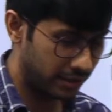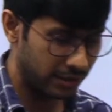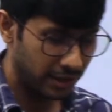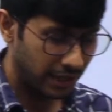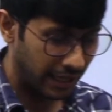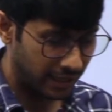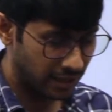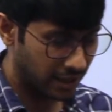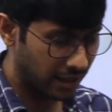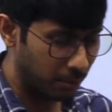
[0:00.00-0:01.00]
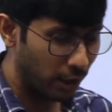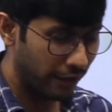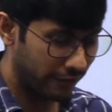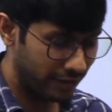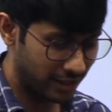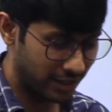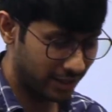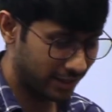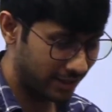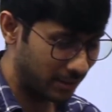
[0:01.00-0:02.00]
at least an above average.
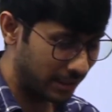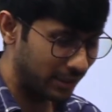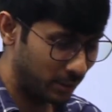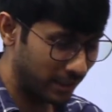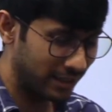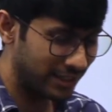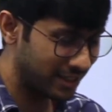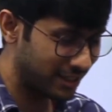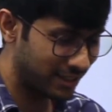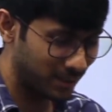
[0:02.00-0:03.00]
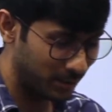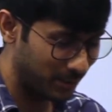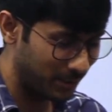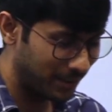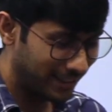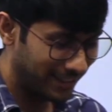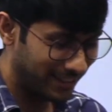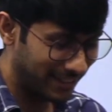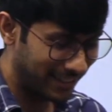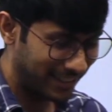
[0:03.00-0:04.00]
Okay, you are the judges now.
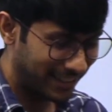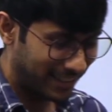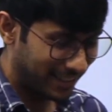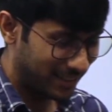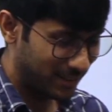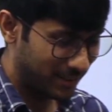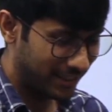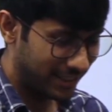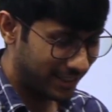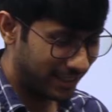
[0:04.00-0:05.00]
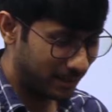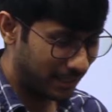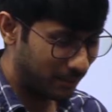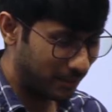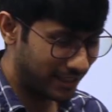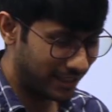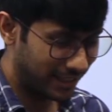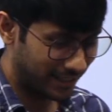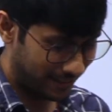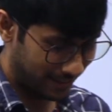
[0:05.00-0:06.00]
Okay, so see, tables
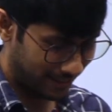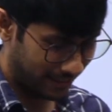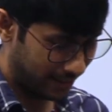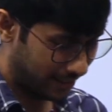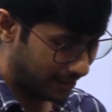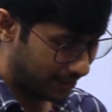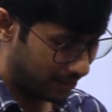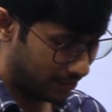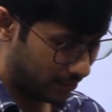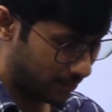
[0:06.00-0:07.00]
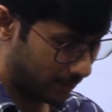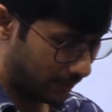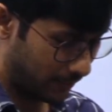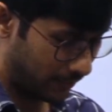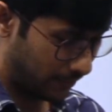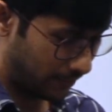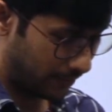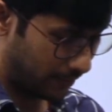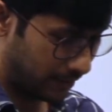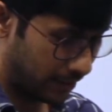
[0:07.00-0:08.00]
turn, right? So,
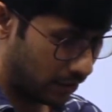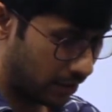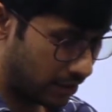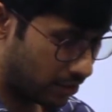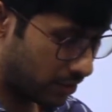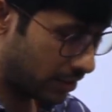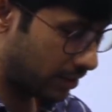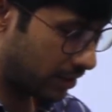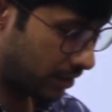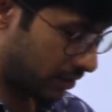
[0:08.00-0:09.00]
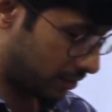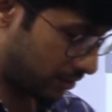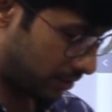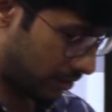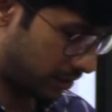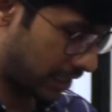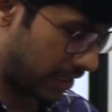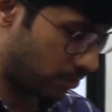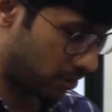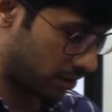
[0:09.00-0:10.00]
yeah, online students in the chat
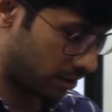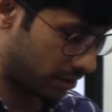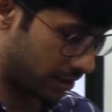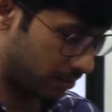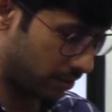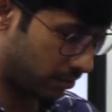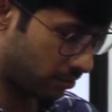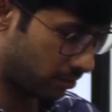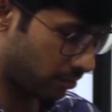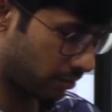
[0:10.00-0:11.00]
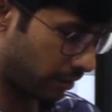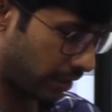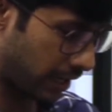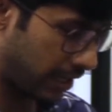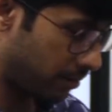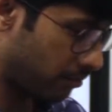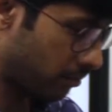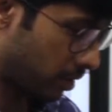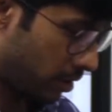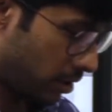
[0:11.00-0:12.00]
box, can you let me know two random